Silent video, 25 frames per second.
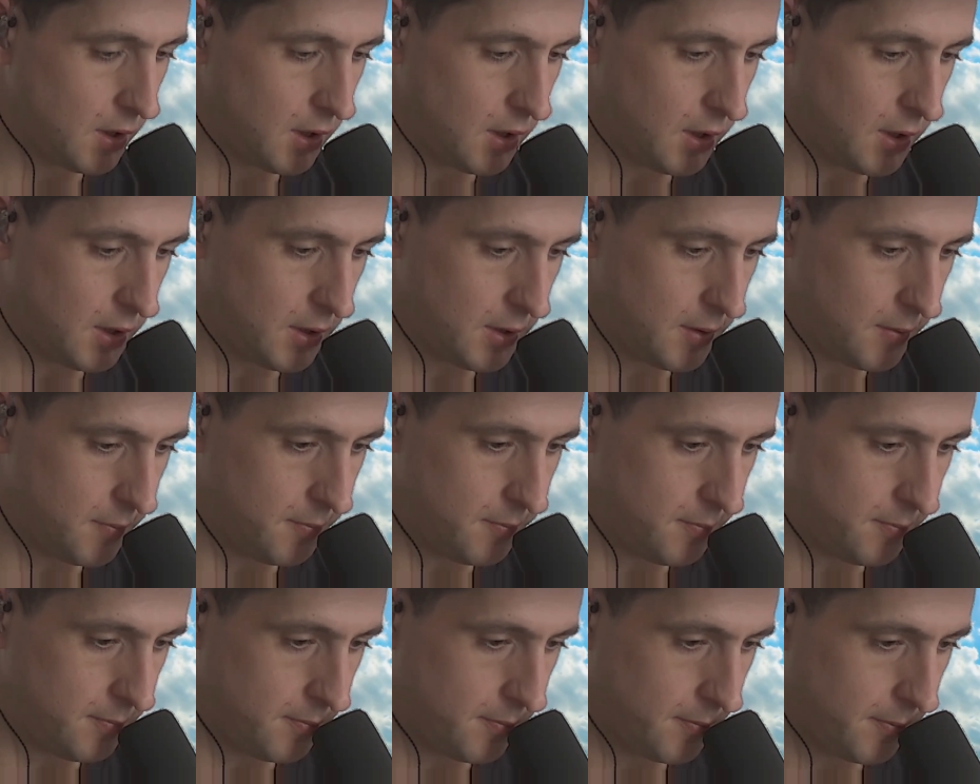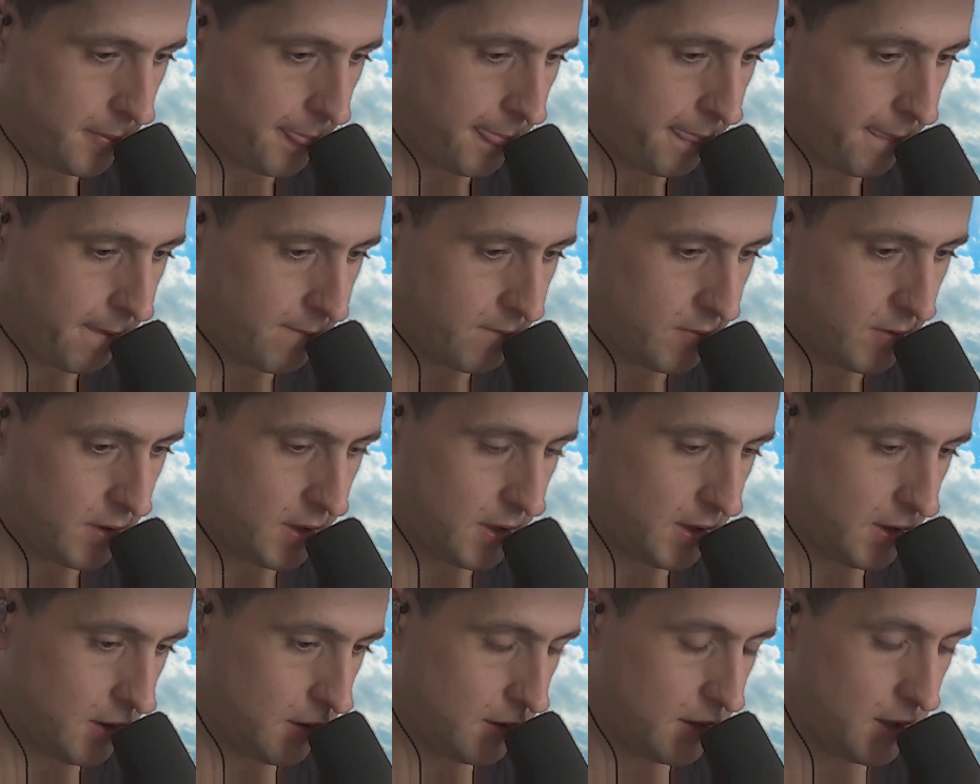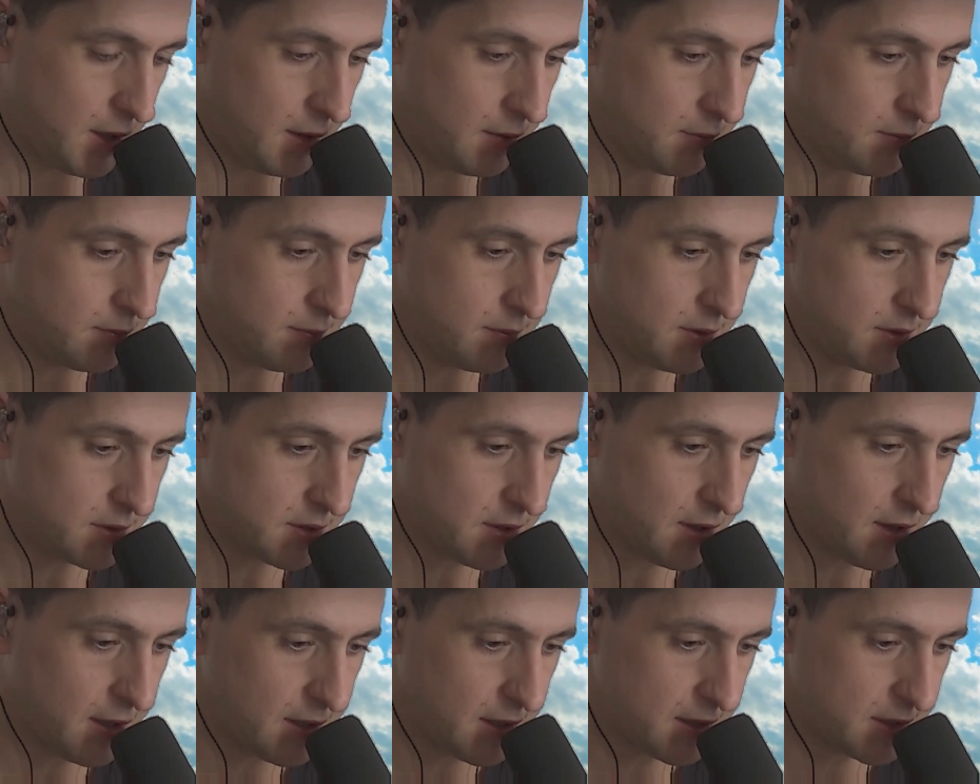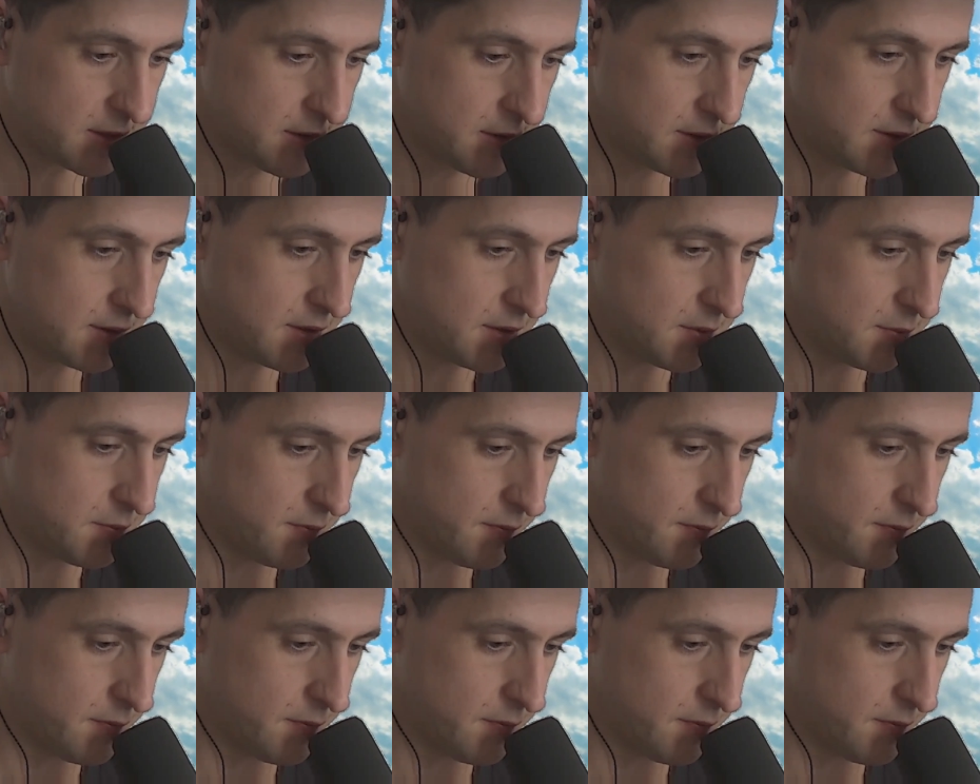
Um, here, oh yeah, started listening to this